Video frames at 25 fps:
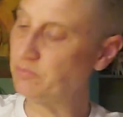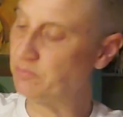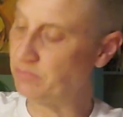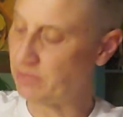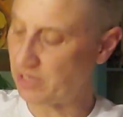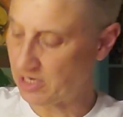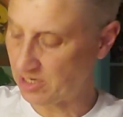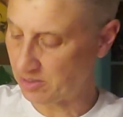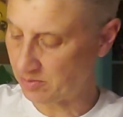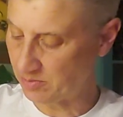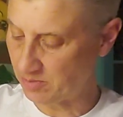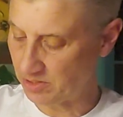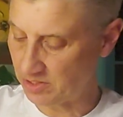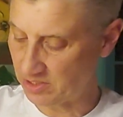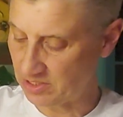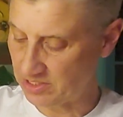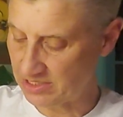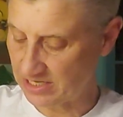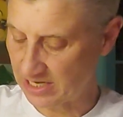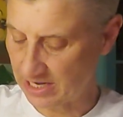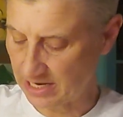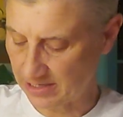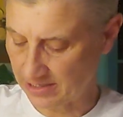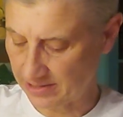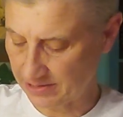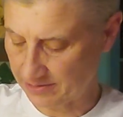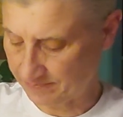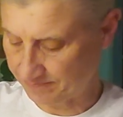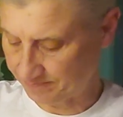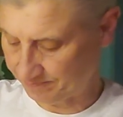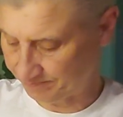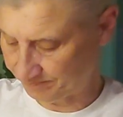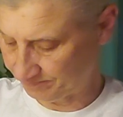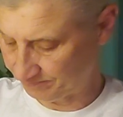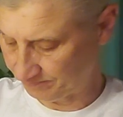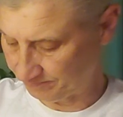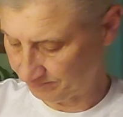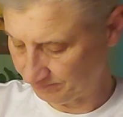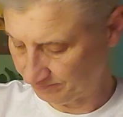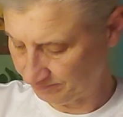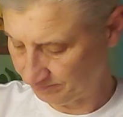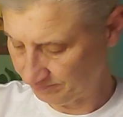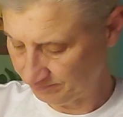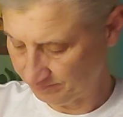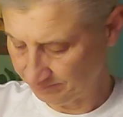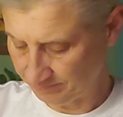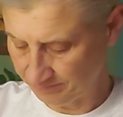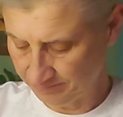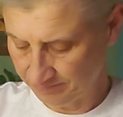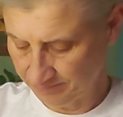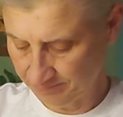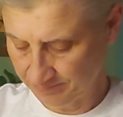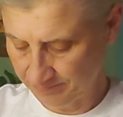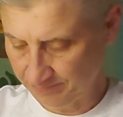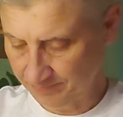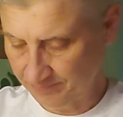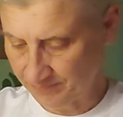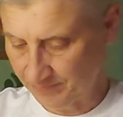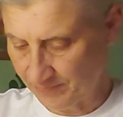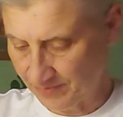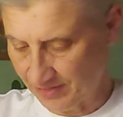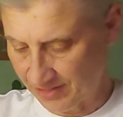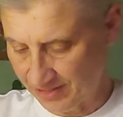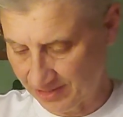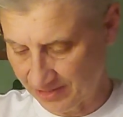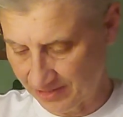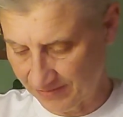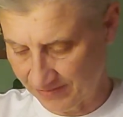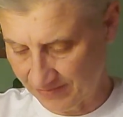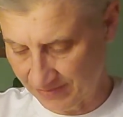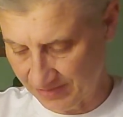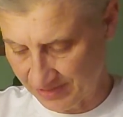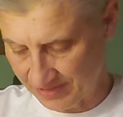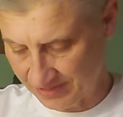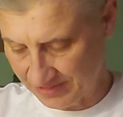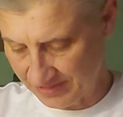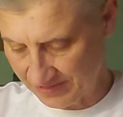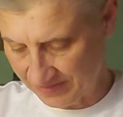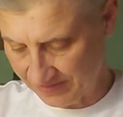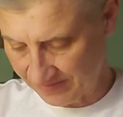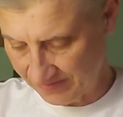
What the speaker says: Bottom of the deck. I love this.